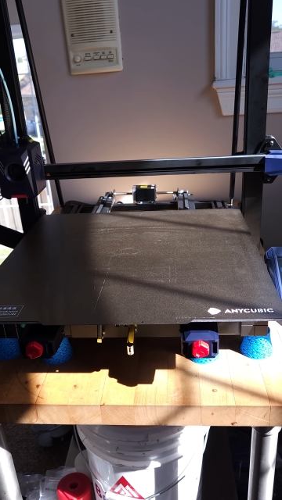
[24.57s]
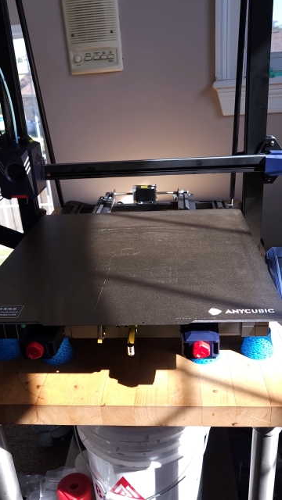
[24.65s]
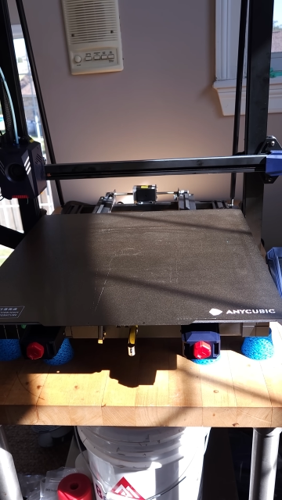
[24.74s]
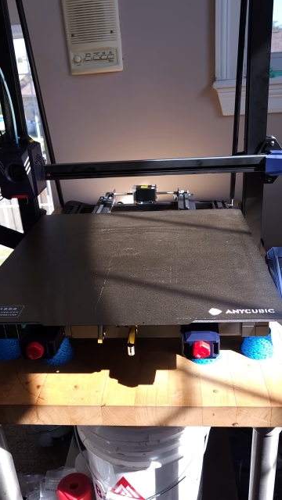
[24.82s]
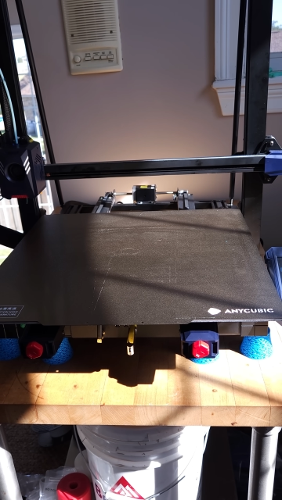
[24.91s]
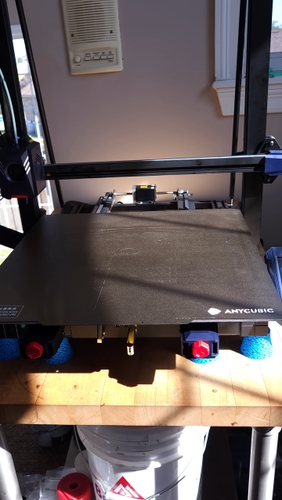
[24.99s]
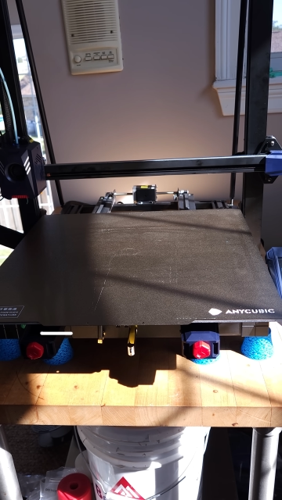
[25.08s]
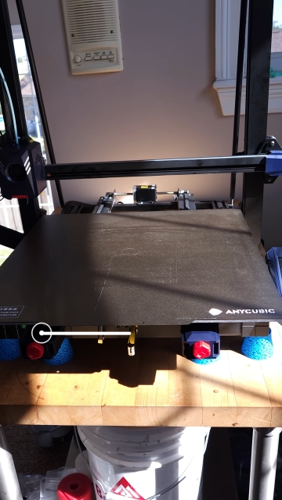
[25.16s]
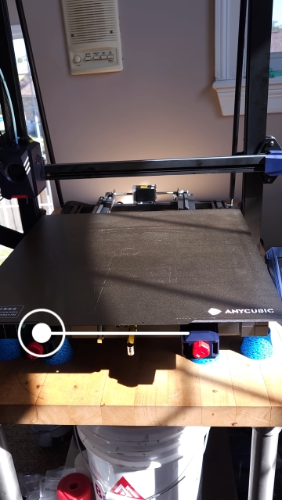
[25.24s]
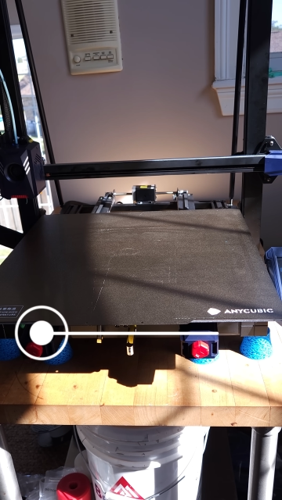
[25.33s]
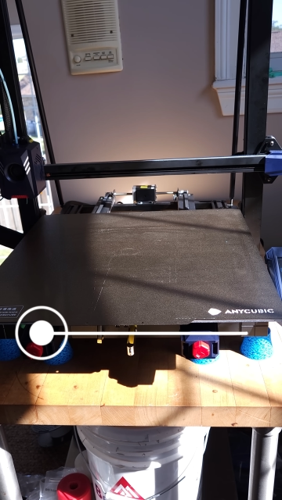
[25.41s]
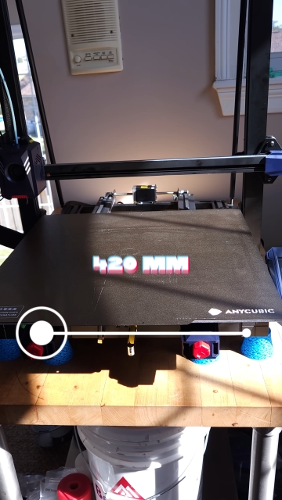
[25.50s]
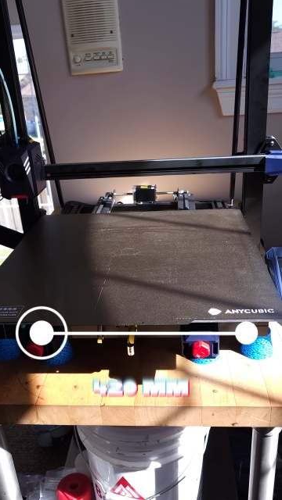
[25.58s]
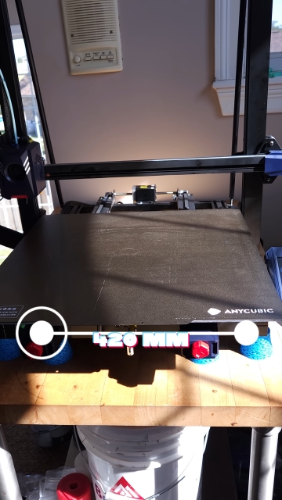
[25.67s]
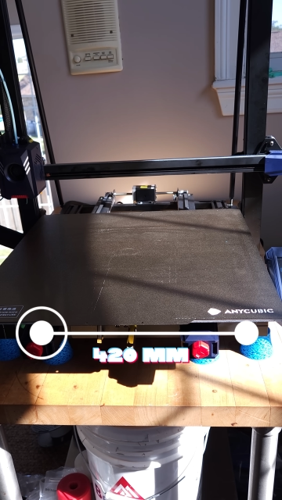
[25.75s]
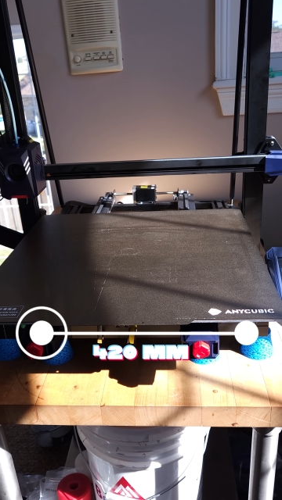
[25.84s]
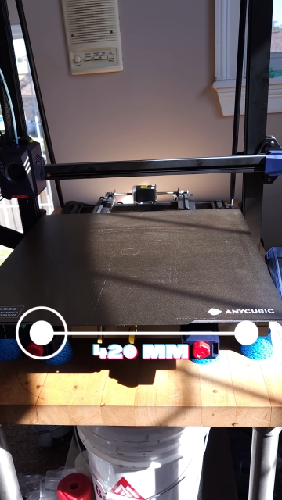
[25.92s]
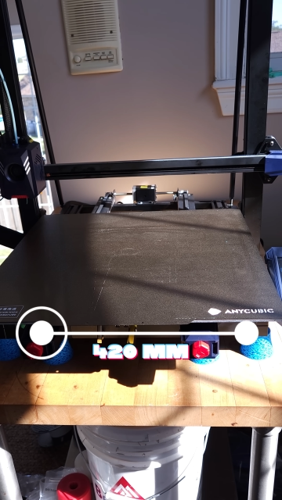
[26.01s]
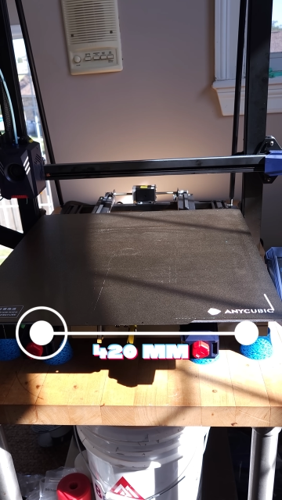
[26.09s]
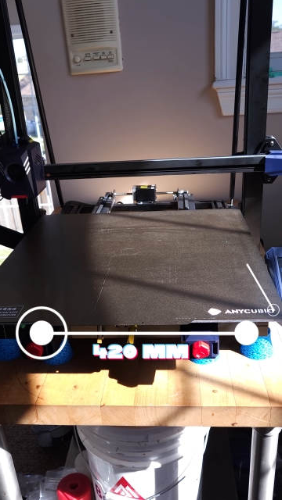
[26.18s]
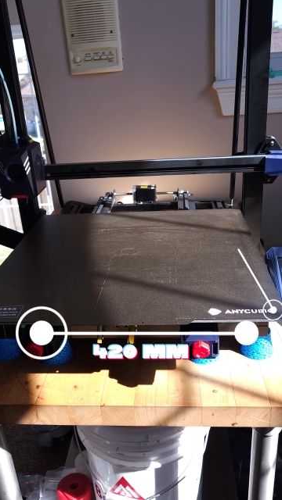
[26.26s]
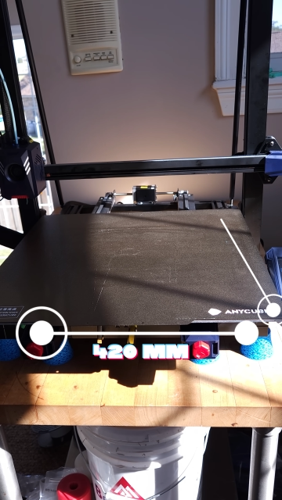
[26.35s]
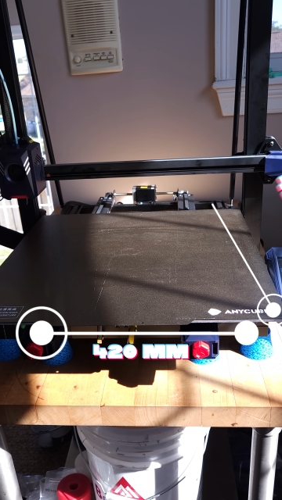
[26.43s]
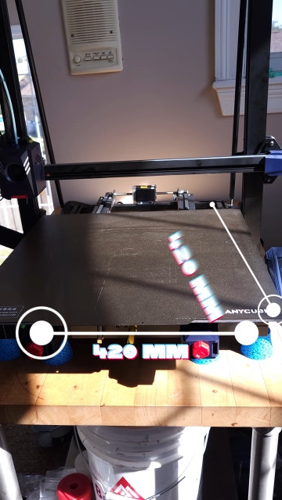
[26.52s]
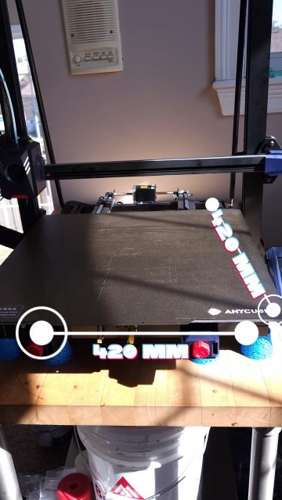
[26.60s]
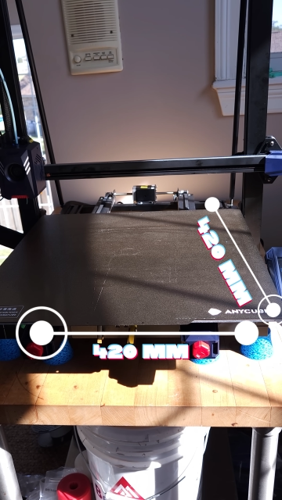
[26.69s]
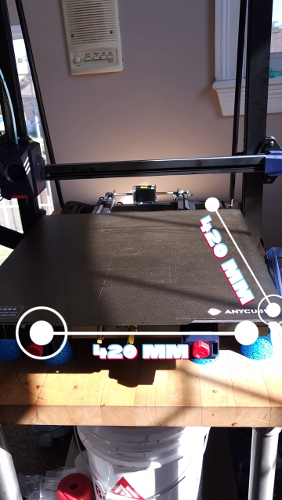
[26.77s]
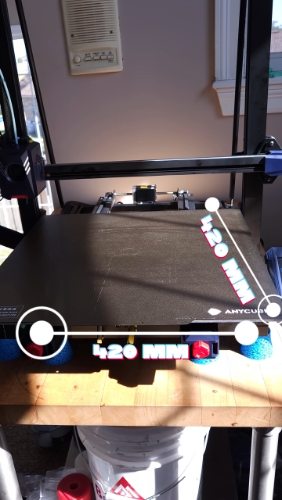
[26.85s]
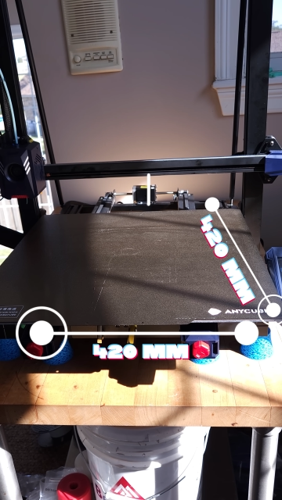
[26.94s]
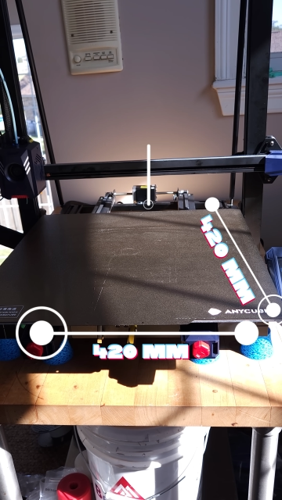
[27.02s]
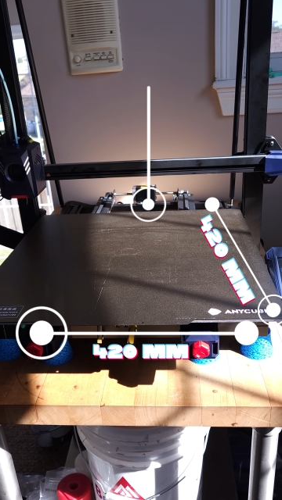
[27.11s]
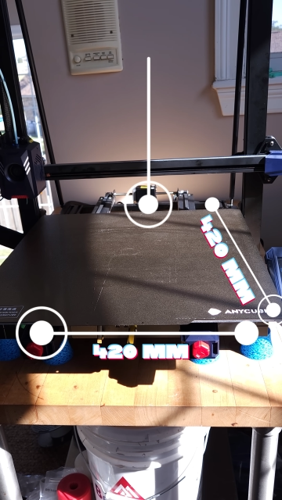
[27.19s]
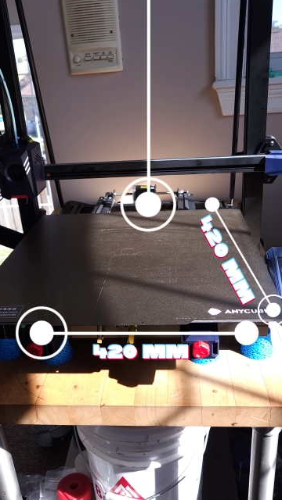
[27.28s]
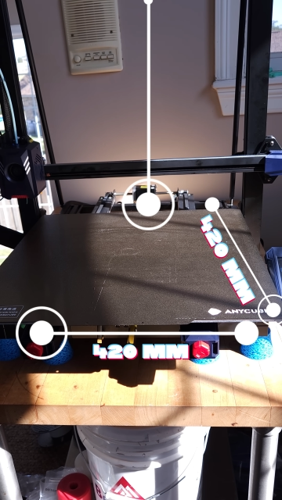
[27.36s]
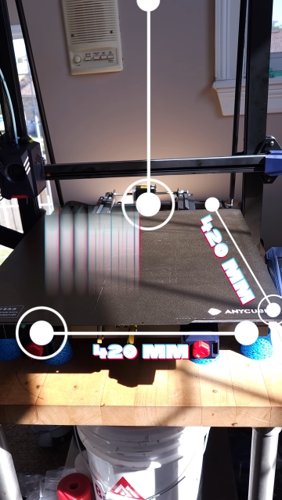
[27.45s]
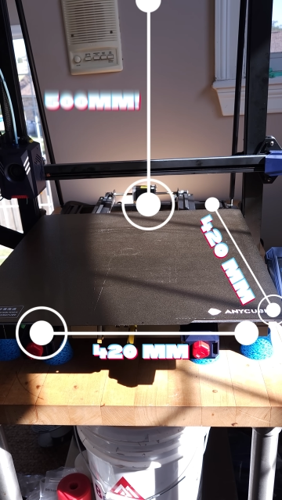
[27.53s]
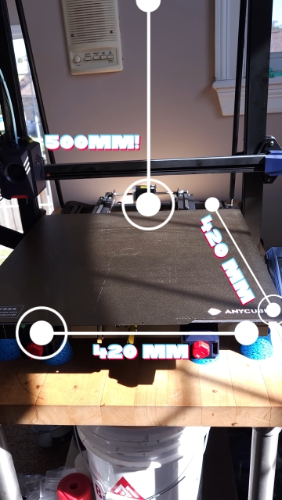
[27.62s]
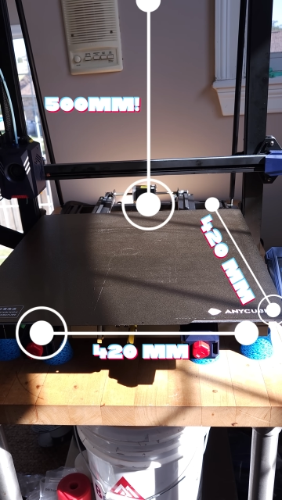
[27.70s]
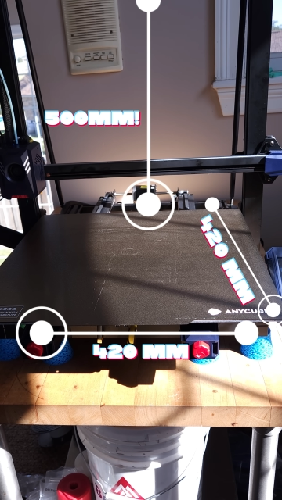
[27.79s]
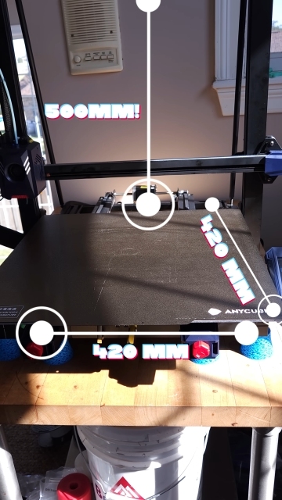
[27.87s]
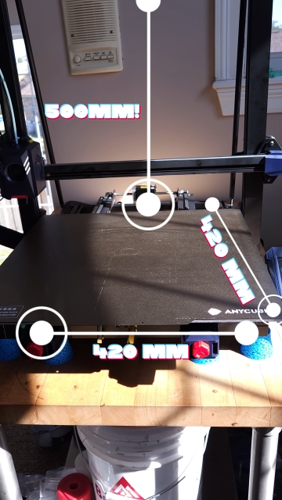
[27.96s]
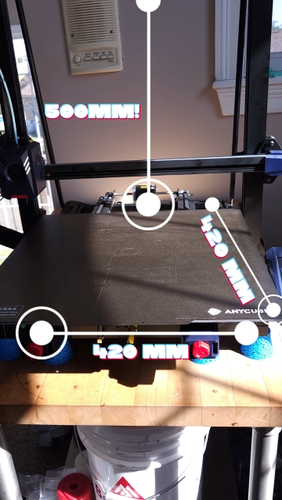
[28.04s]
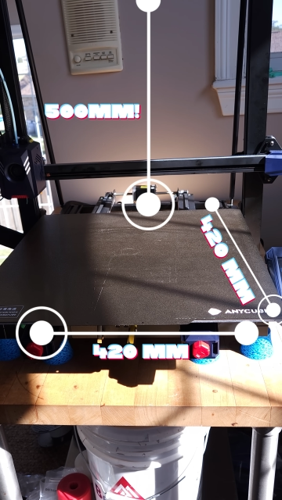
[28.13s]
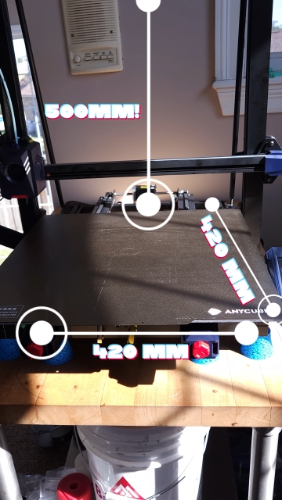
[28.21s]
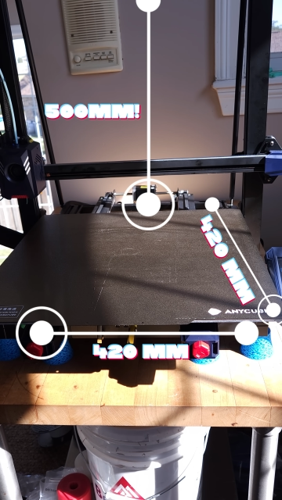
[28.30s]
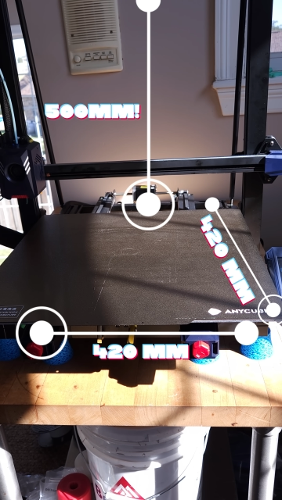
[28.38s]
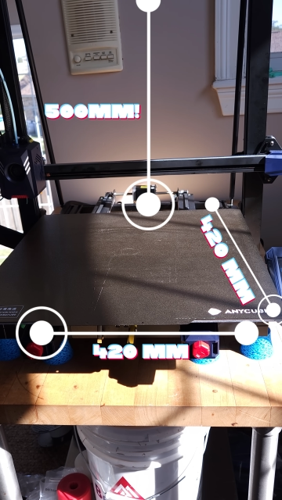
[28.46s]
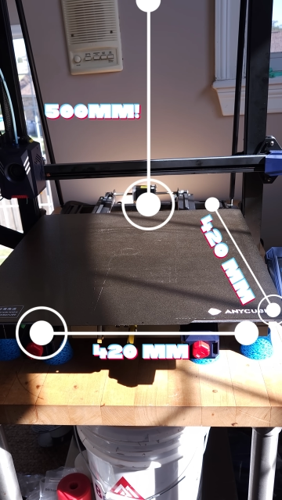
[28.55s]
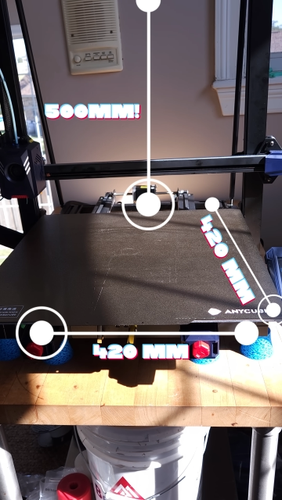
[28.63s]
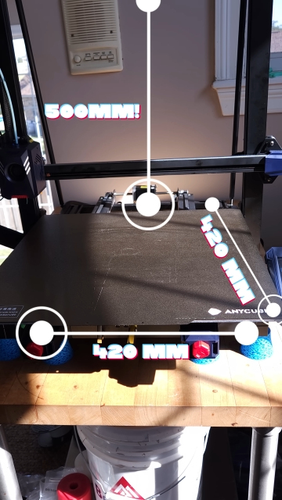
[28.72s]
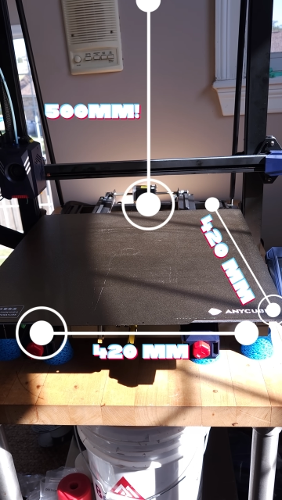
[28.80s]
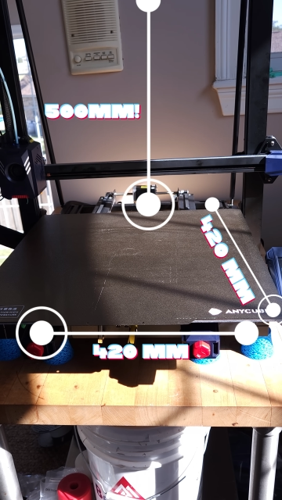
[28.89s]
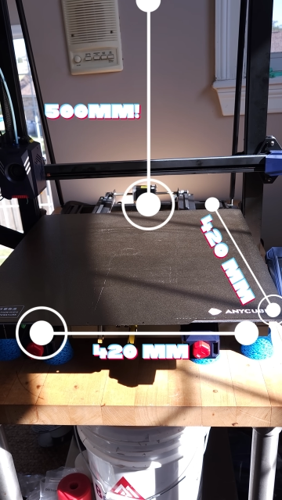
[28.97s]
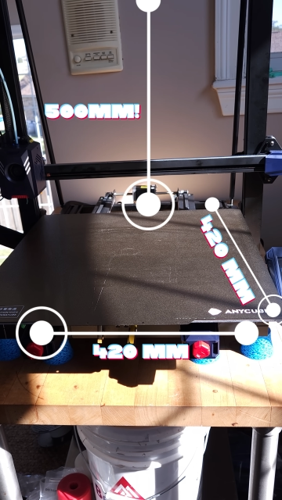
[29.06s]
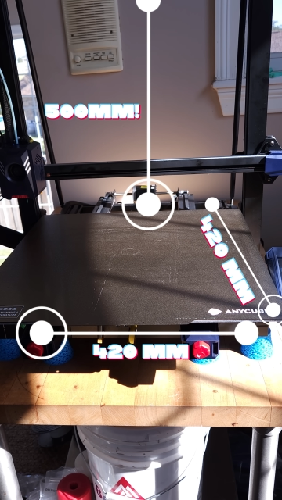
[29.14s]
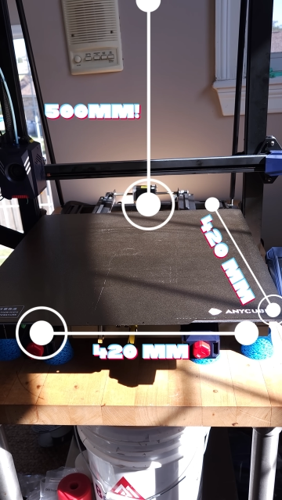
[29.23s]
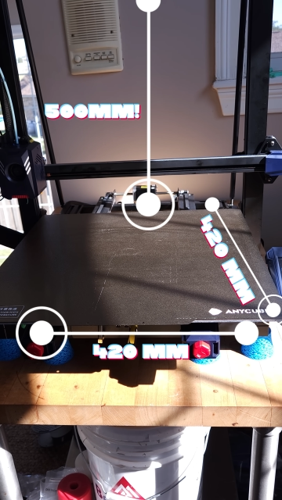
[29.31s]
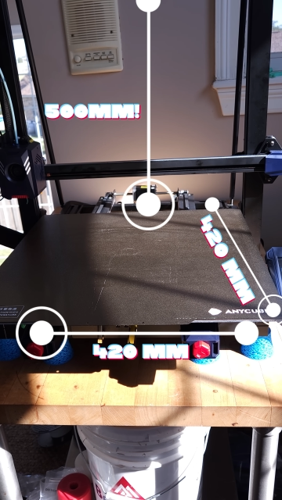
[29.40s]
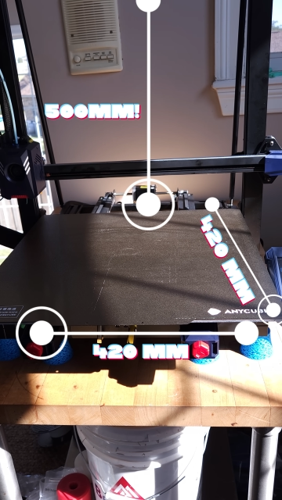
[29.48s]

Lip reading: (no speaker visible)